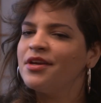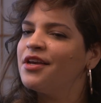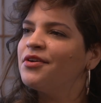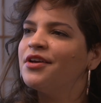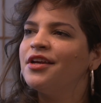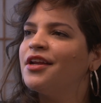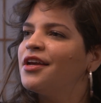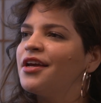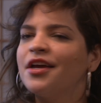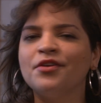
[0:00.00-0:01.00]
here
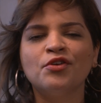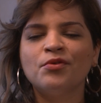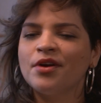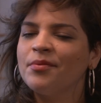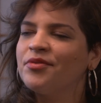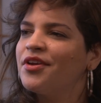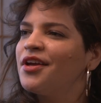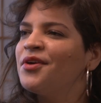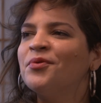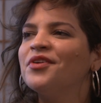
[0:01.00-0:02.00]
eating, and you know what I'm
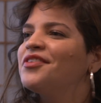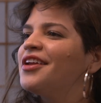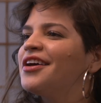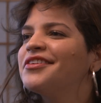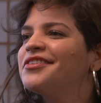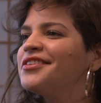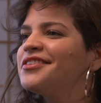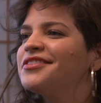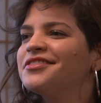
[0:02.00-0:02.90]
saying? What's next?